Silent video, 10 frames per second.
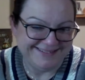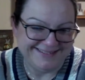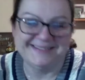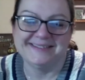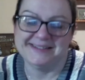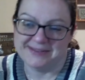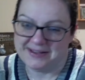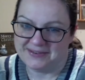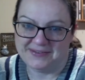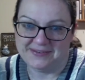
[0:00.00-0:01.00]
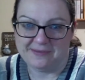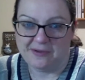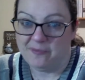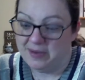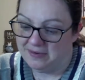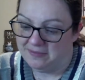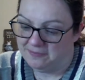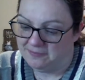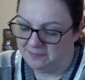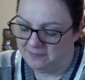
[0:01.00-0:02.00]
So that's all been
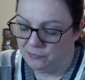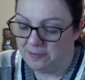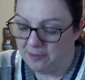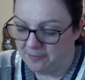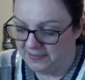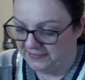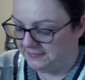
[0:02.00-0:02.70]
repurposed.